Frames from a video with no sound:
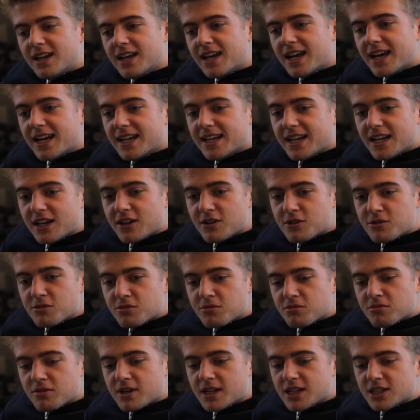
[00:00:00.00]
and now
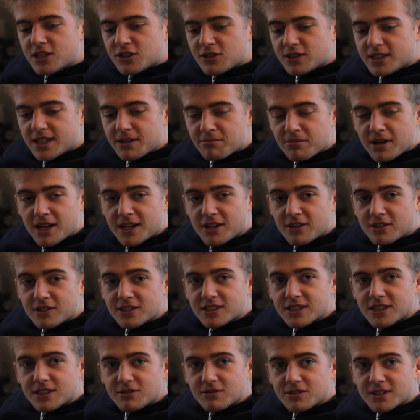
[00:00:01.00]
when I joined MK
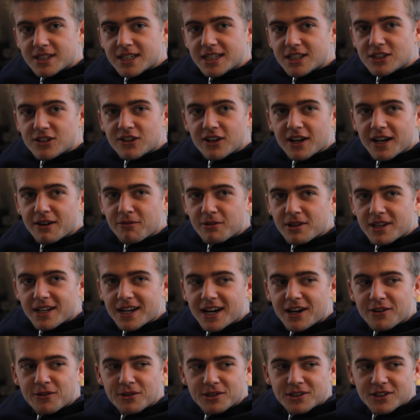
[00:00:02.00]
Dons, it was literally with an
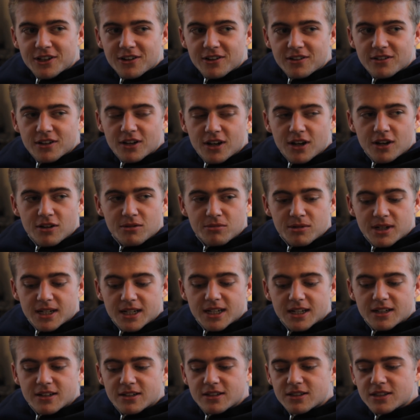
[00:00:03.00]
hour to go on the loan
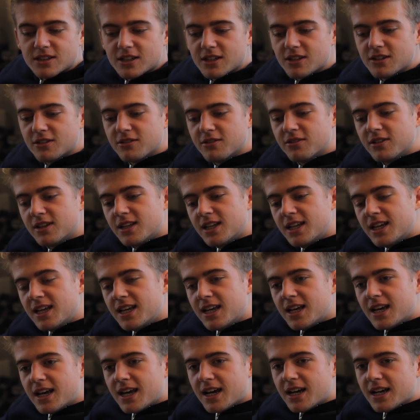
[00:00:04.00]
window. So
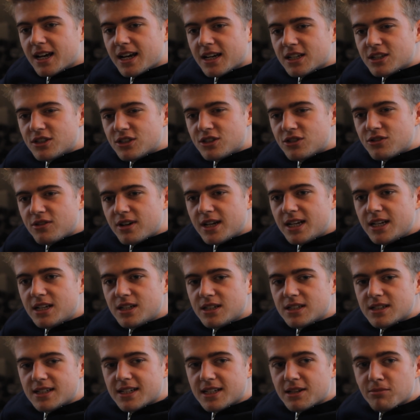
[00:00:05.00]
I had
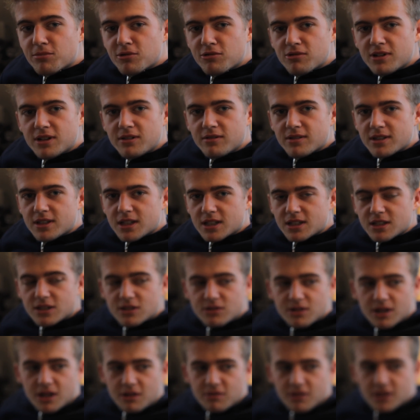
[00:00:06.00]
trained in the morning with the
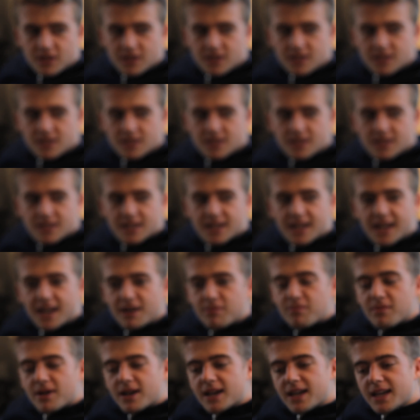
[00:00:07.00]
under-21s,
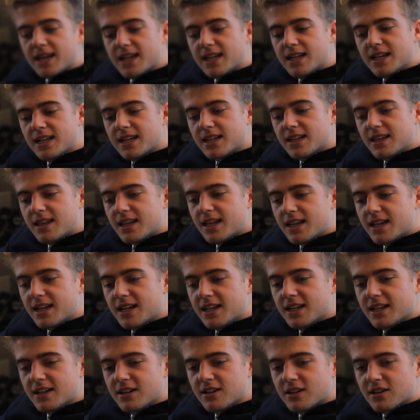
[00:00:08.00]
came back in,
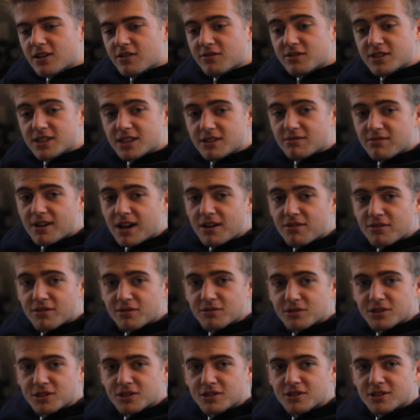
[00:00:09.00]
then obviously Rafa
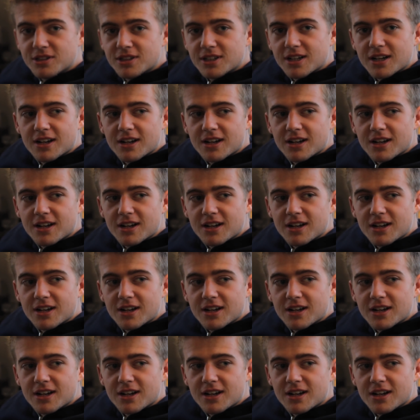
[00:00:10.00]
was new to the